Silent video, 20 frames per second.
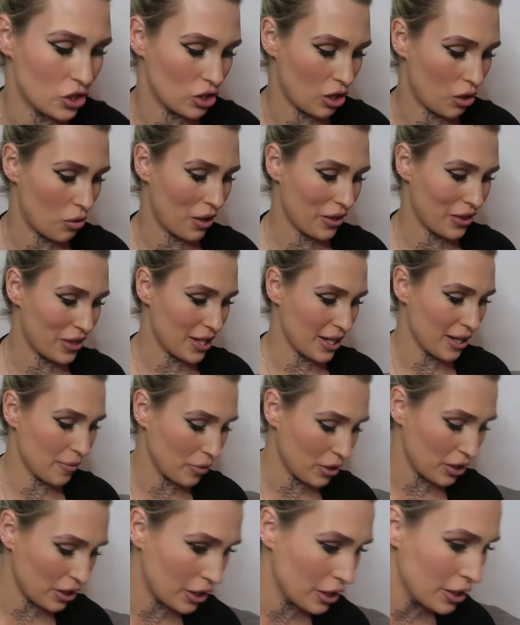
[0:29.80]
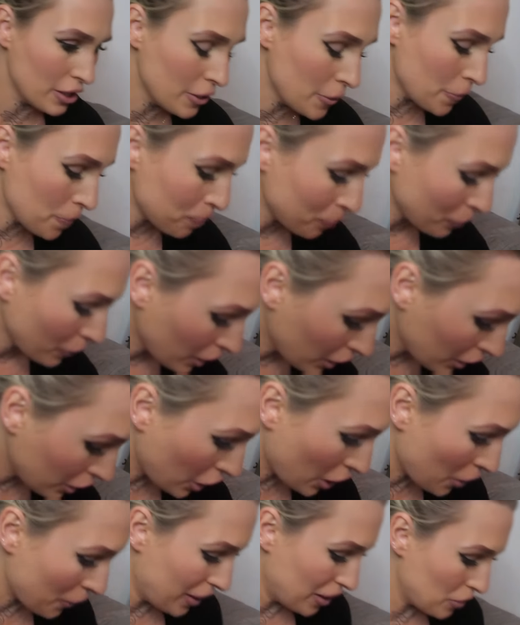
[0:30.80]
so I think I'm gonna
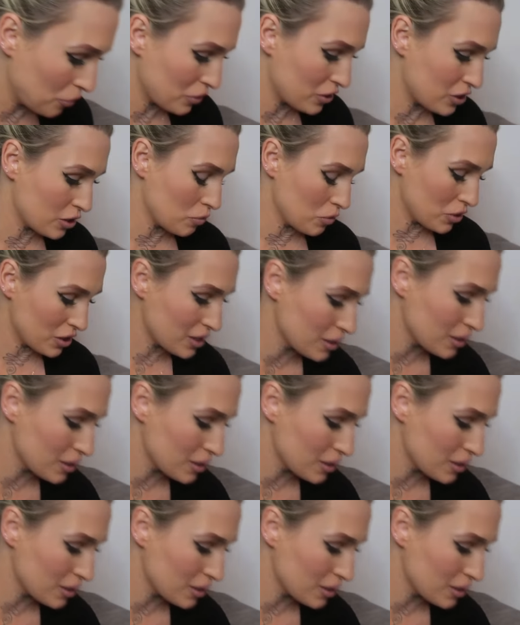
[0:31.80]
go in with some of the